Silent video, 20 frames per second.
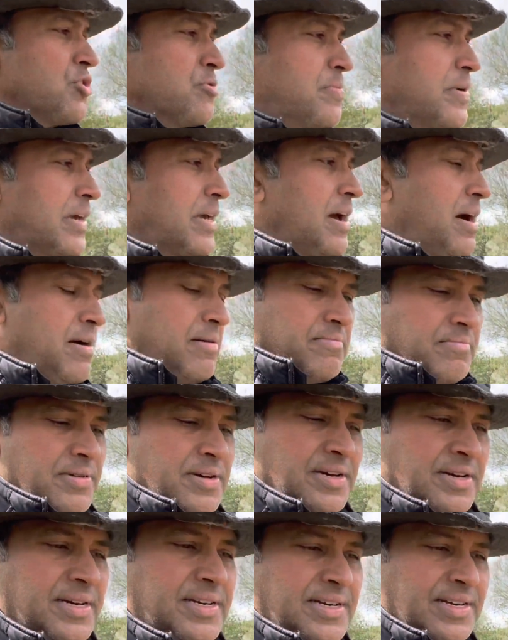become
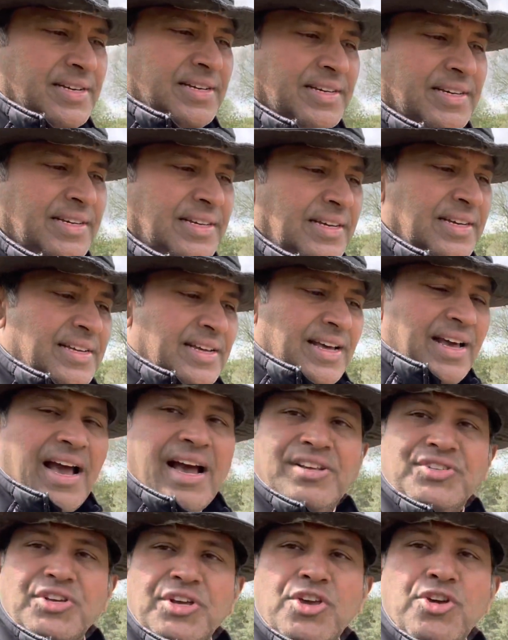
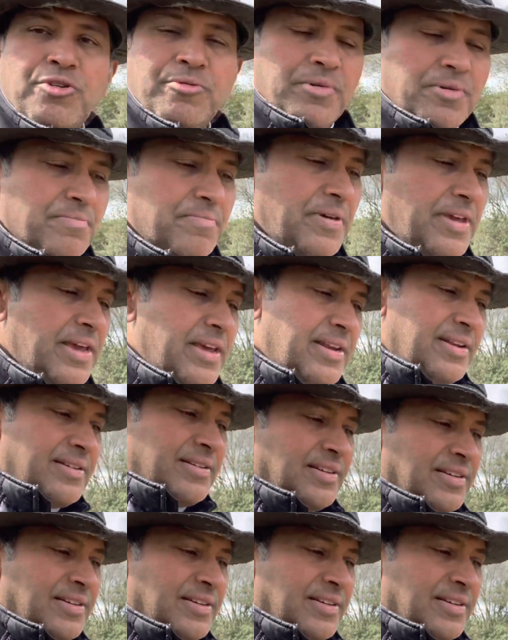as a human being.